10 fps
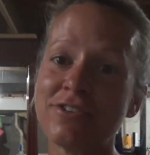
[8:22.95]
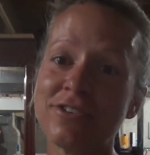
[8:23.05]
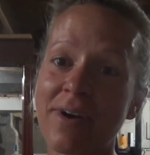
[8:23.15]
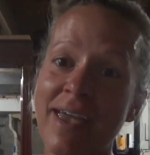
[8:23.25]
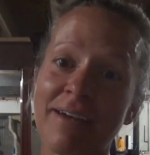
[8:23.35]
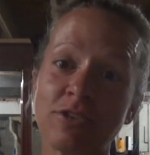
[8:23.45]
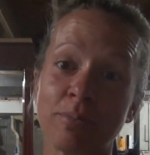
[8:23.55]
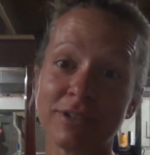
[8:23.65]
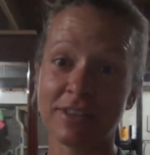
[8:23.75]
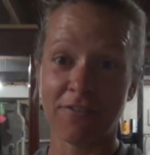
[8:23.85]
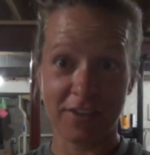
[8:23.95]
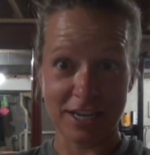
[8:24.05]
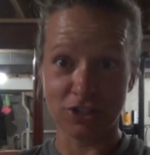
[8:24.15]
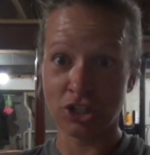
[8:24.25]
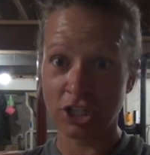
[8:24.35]
do I have to put the
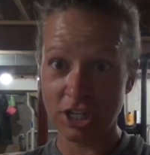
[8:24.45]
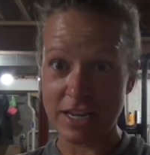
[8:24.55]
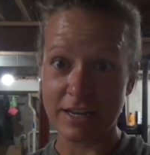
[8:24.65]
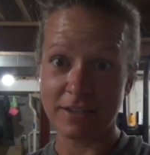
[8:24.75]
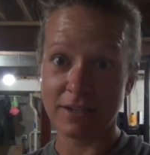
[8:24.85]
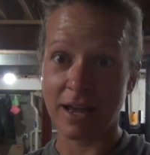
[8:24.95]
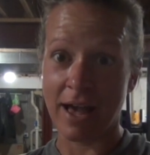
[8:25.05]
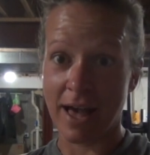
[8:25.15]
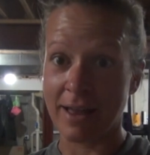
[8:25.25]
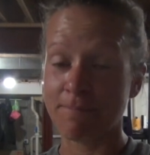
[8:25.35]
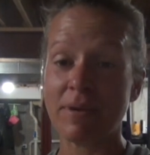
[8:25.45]
fitted sheet on,